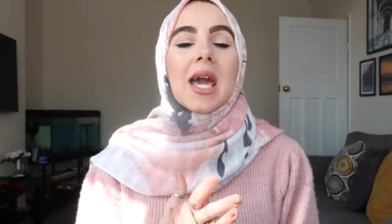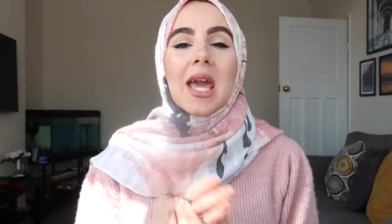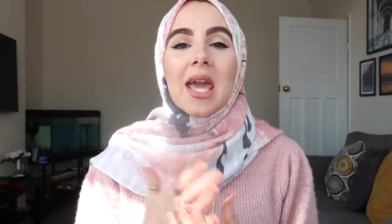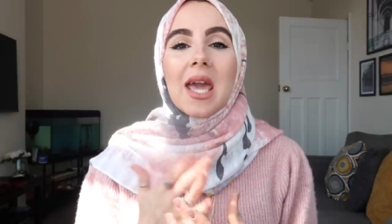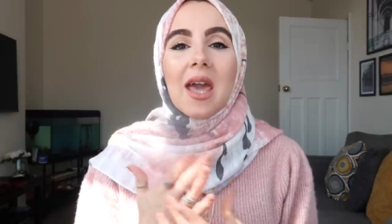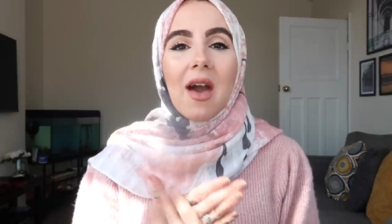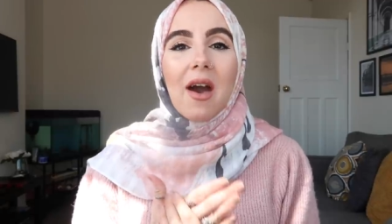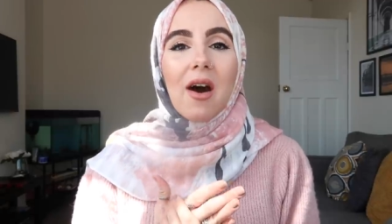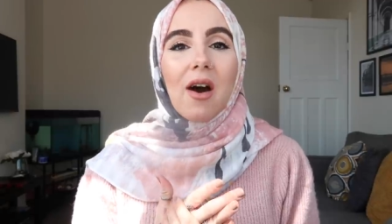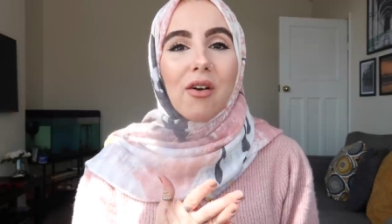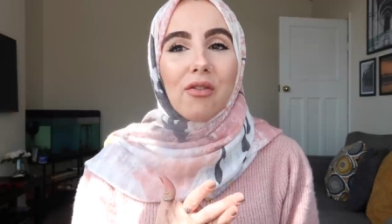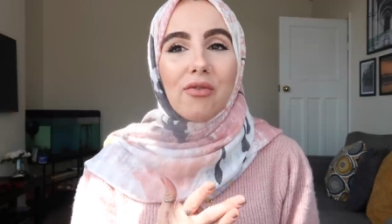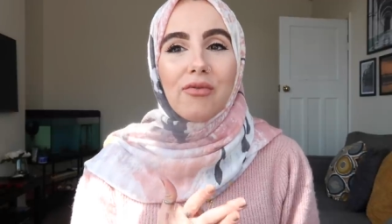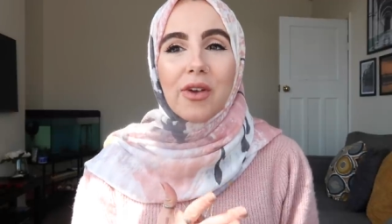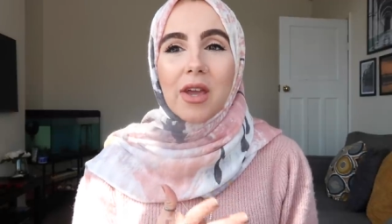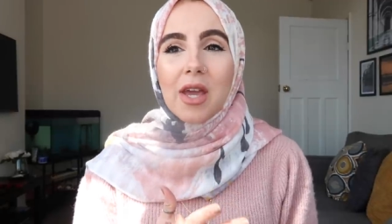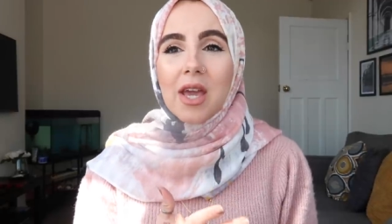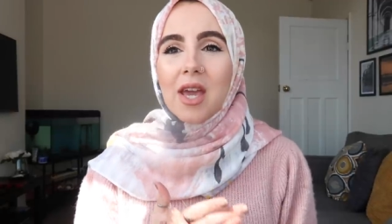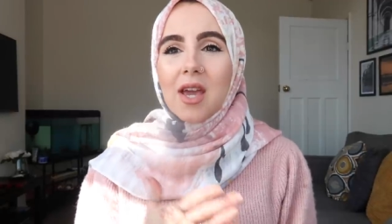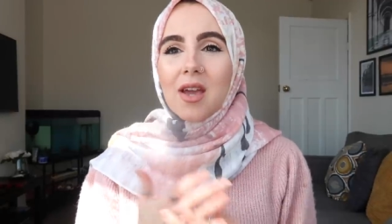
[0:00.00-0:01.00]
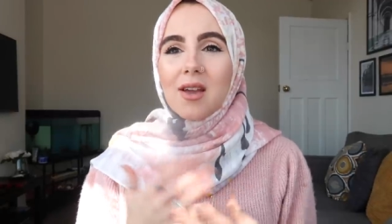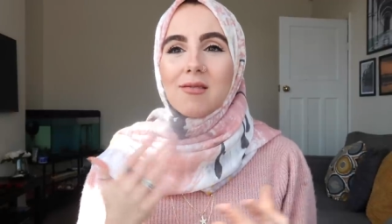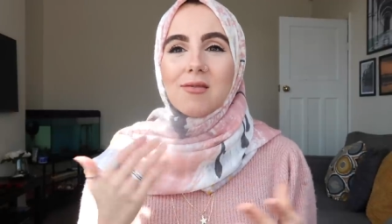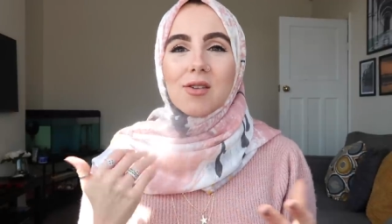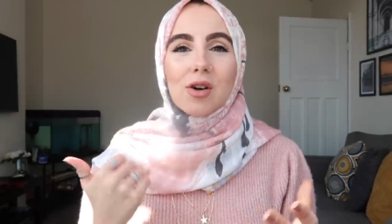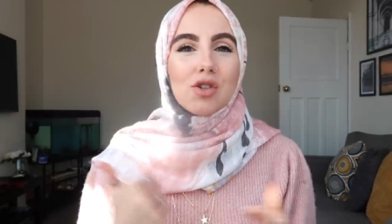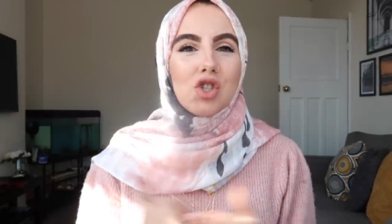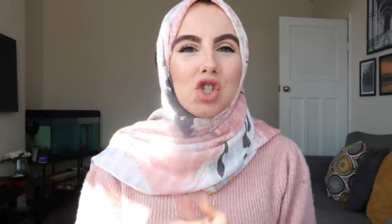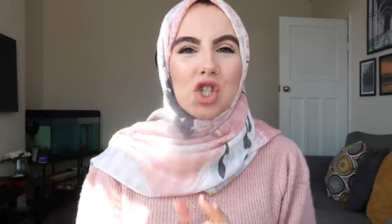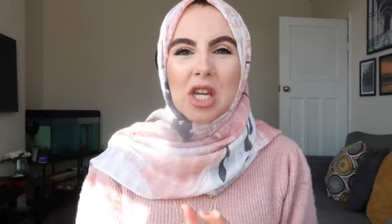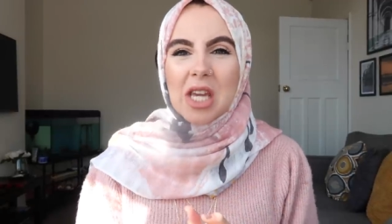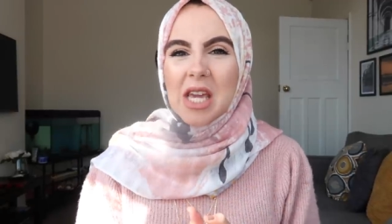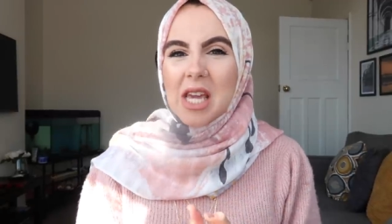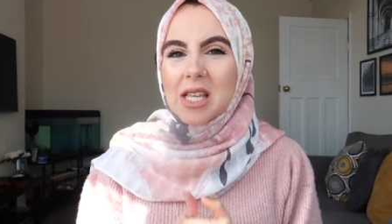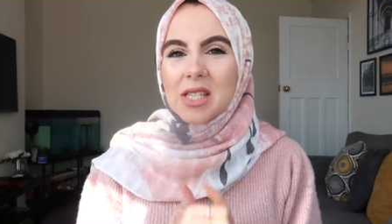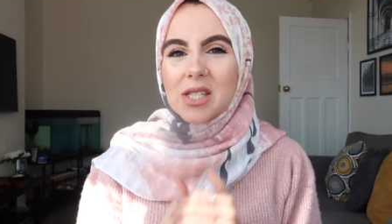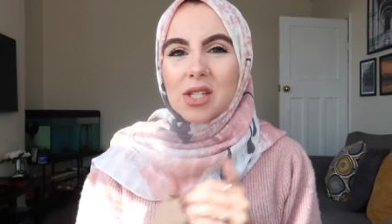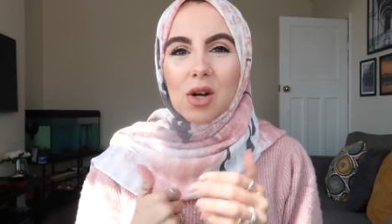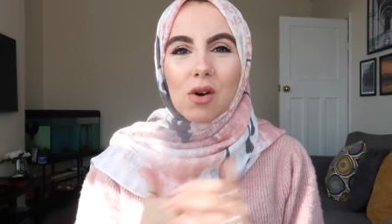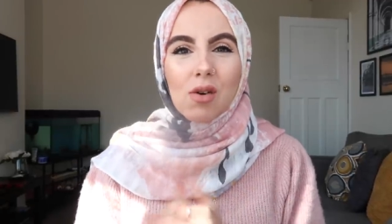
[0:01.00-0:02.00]
eat healthy, no
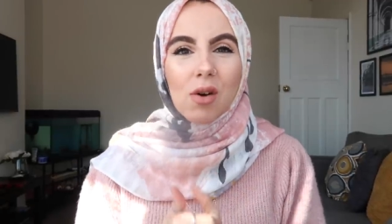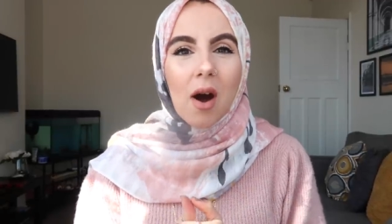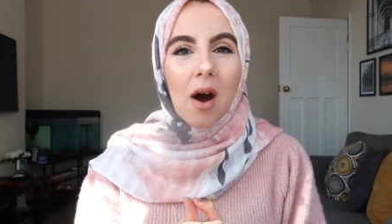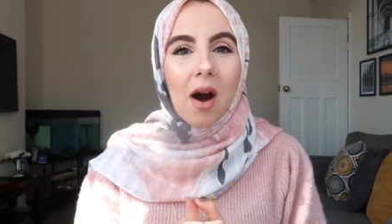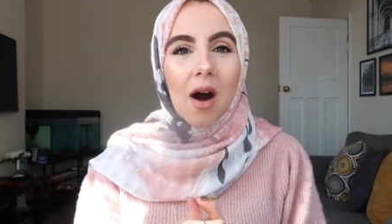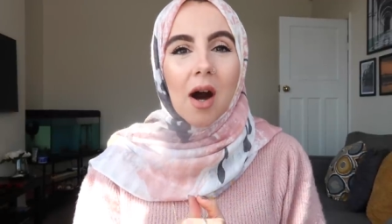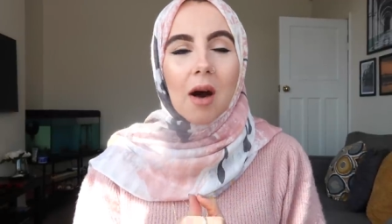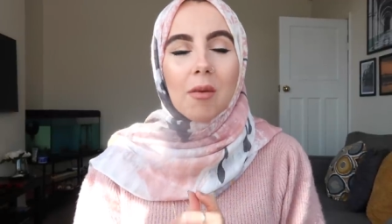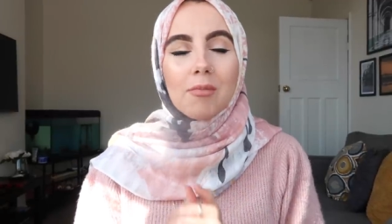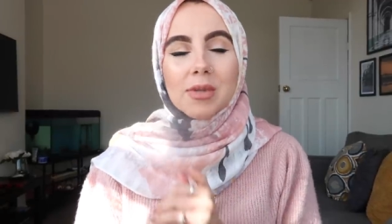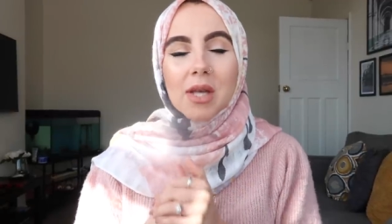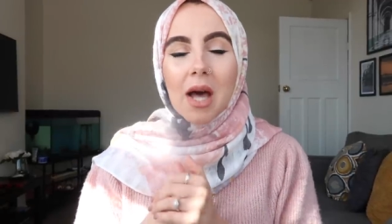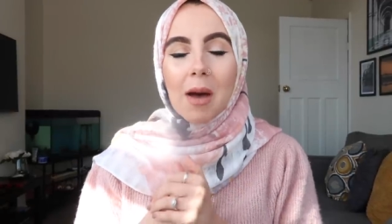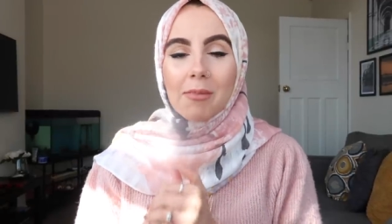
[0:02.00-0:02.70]
cheese, no carbs.